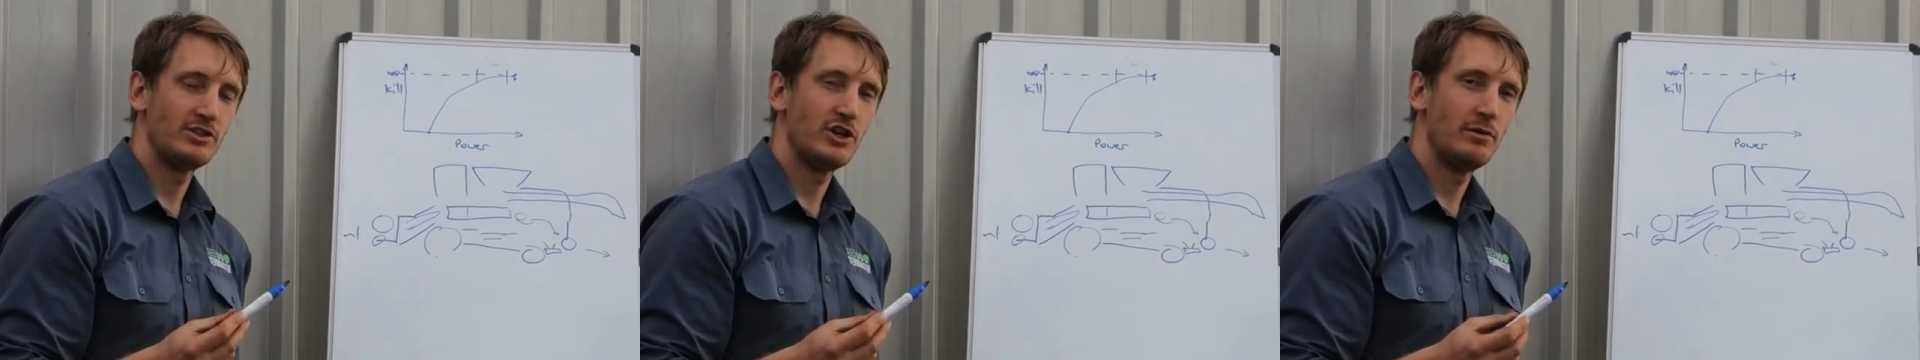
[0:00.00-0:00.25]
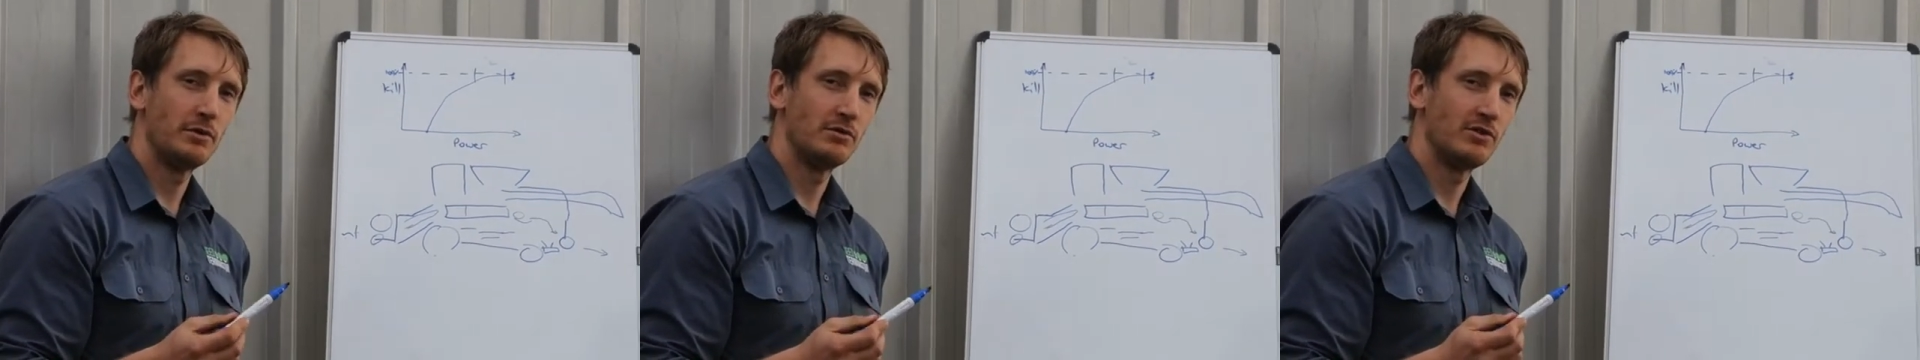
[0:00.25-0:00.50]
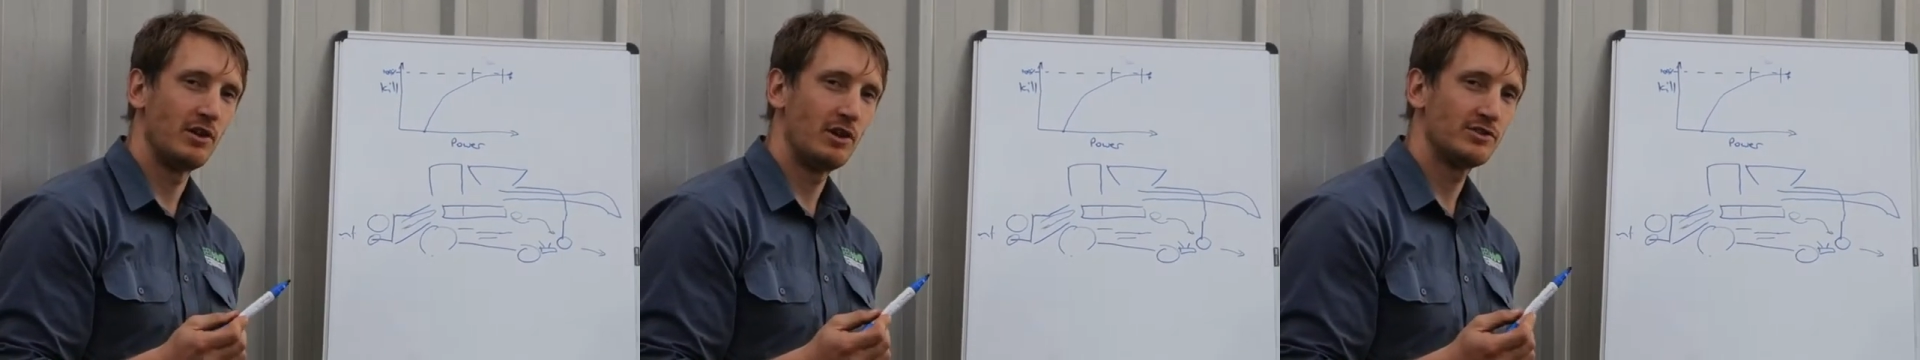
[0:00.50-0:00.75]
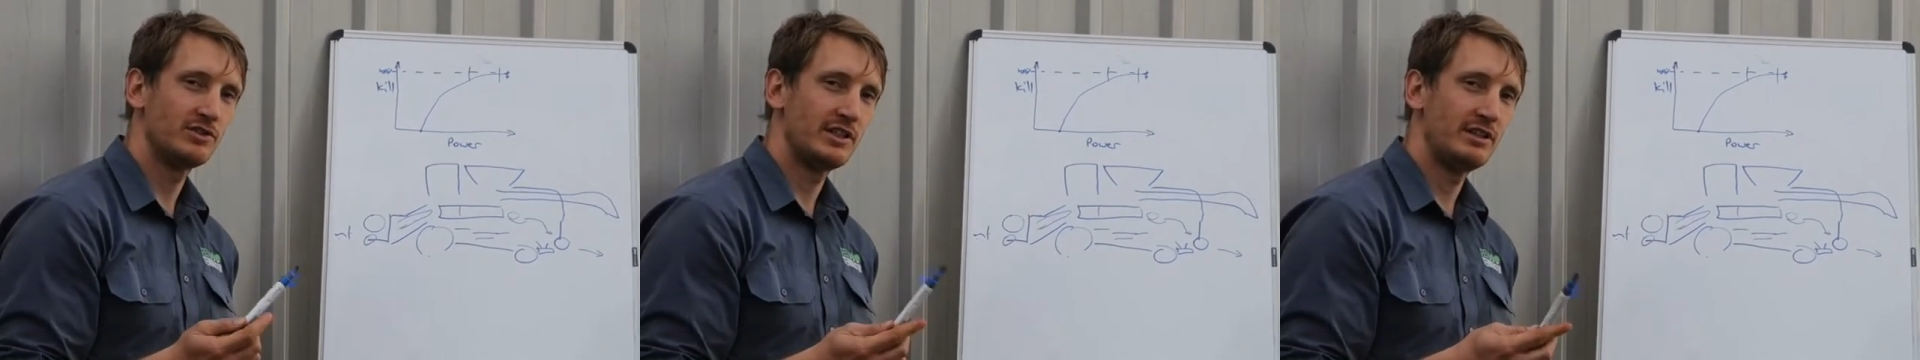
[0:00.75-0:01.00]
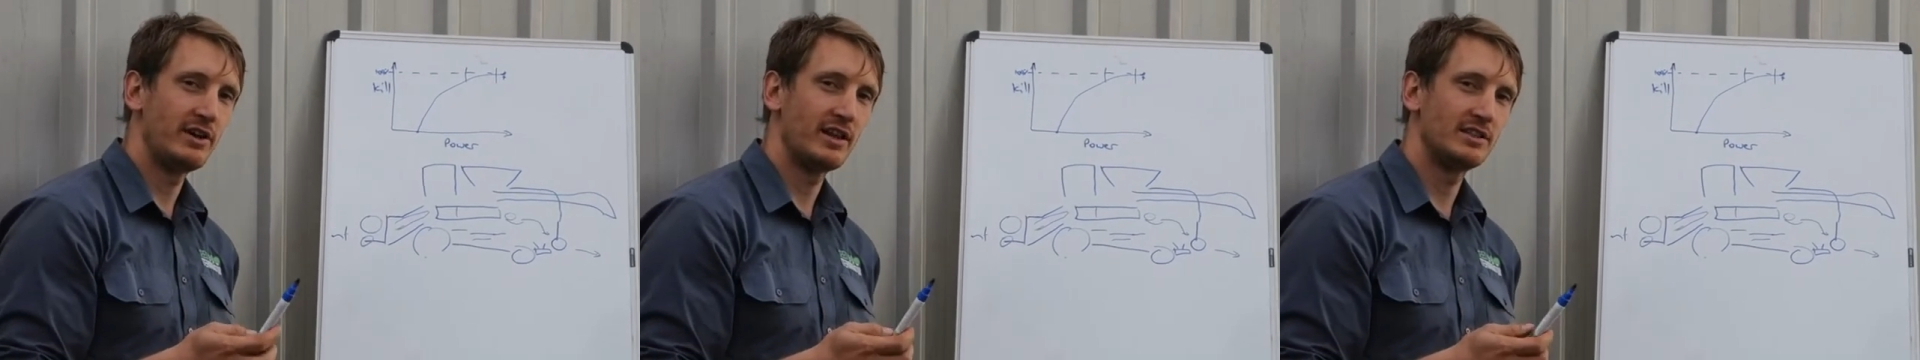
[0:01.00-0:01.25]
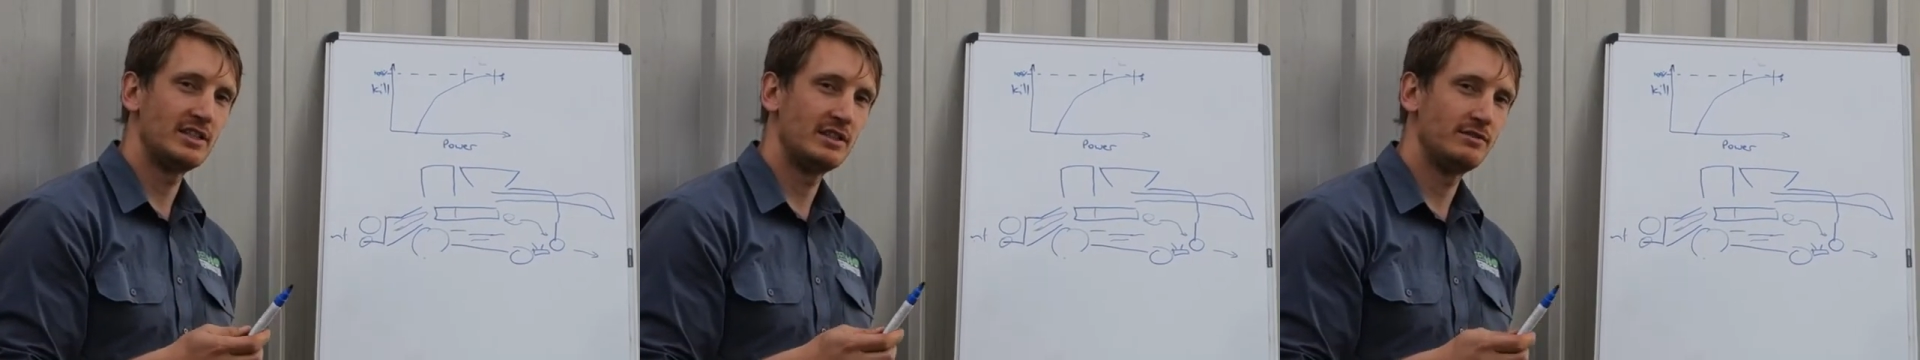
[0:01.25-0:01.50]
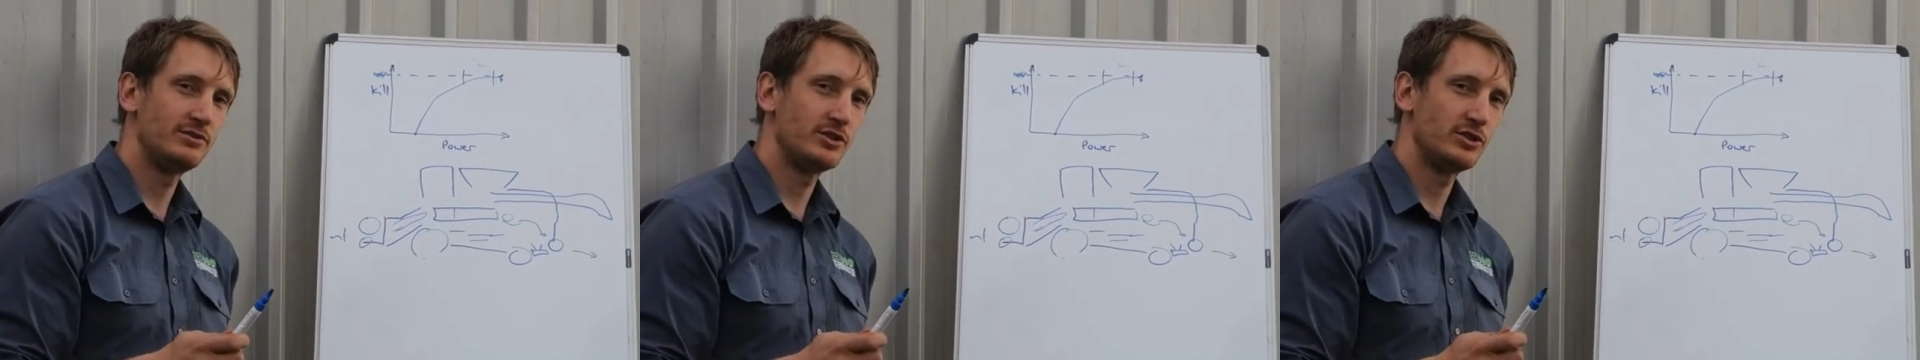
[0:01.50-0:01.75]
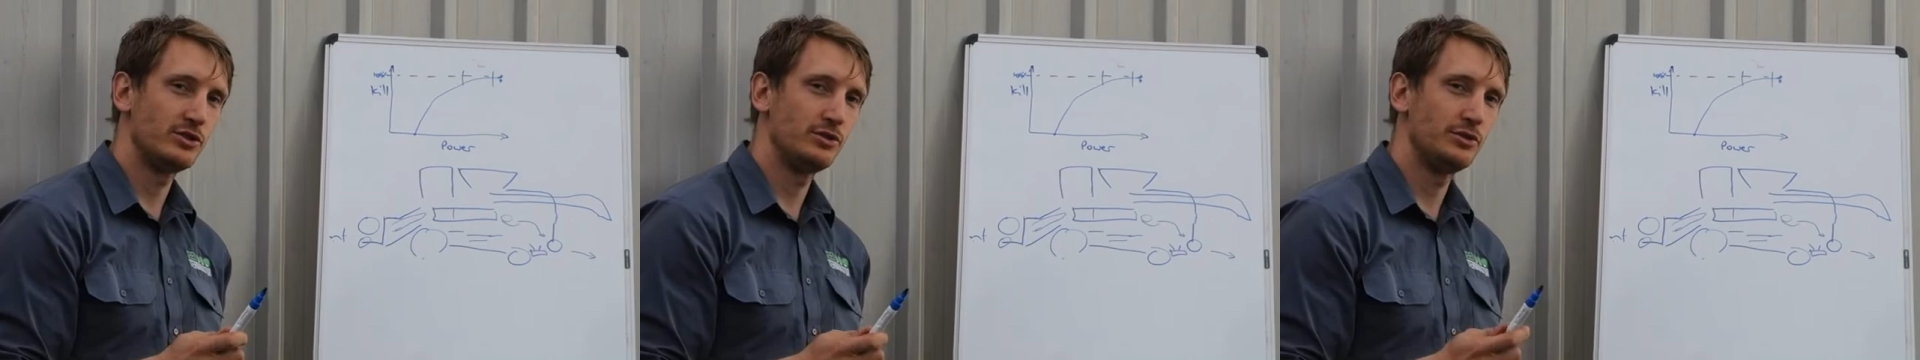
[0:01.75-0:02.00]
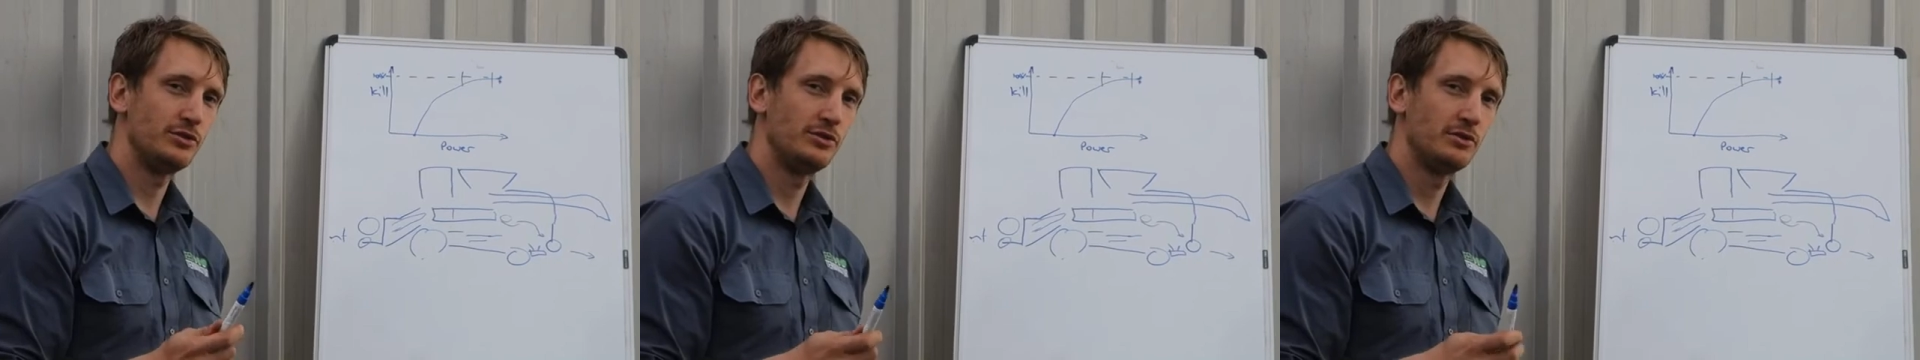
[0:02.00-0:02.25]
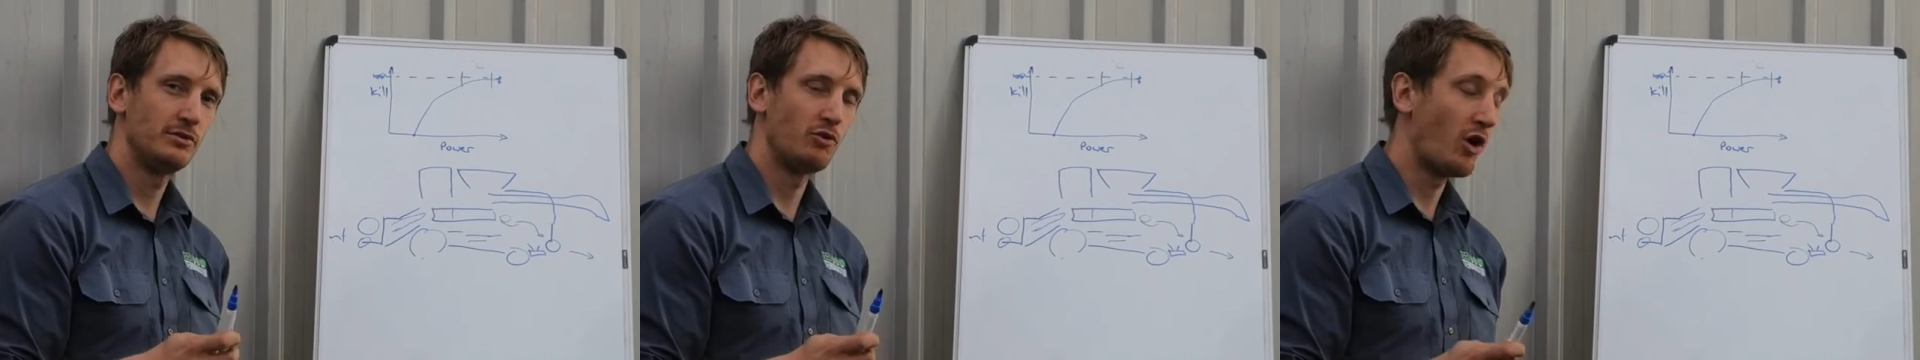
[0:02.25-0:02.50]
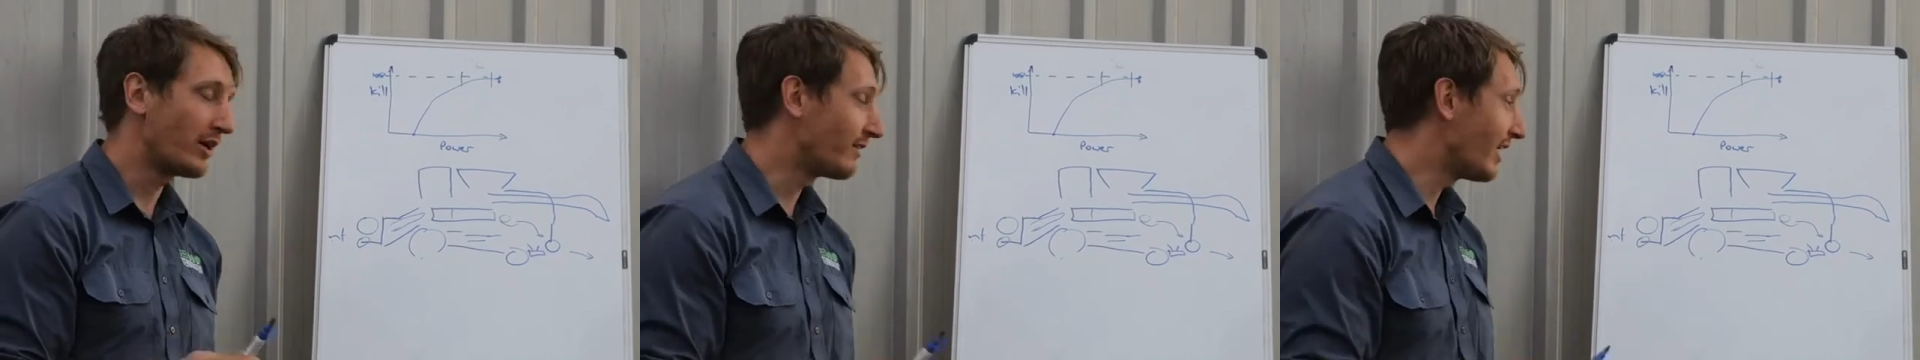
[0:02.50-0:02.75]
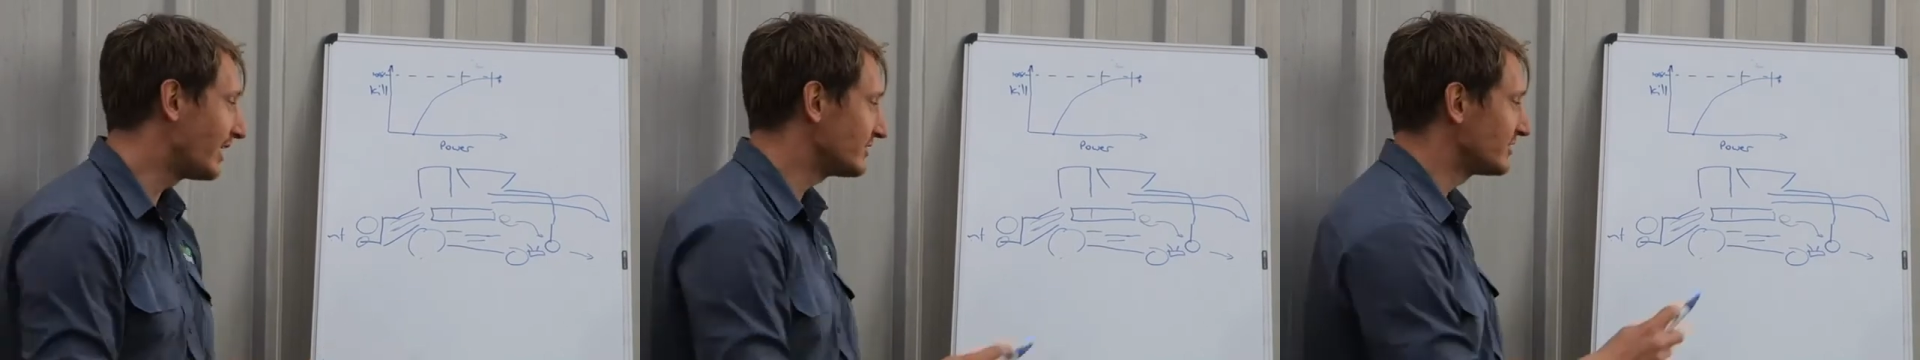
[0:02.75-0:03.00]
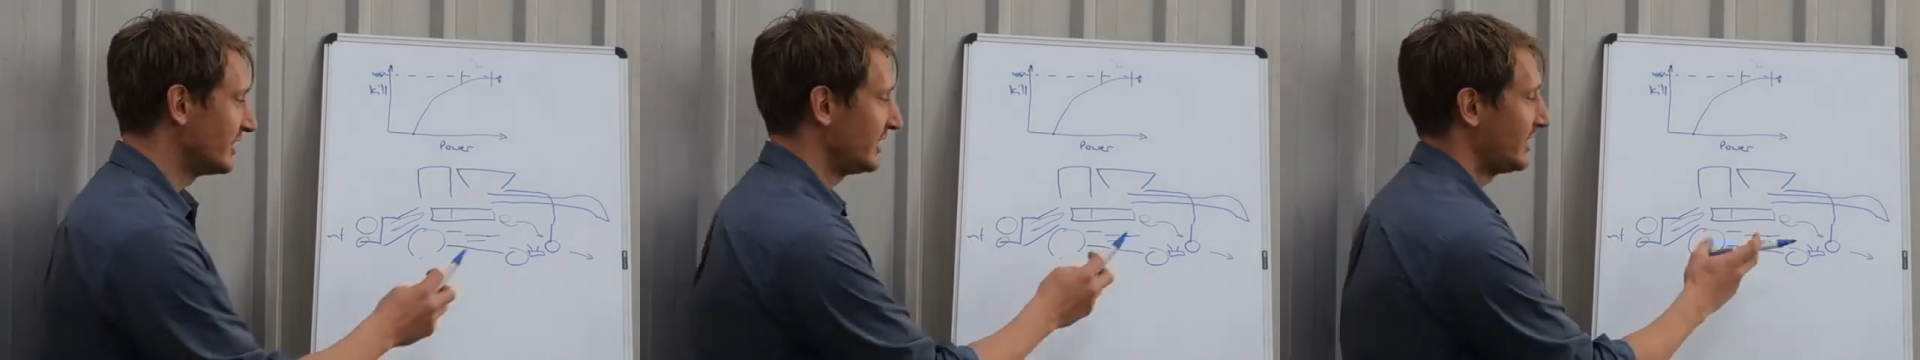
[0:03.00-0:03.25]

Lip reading: terminal velocity relative to ryegrass,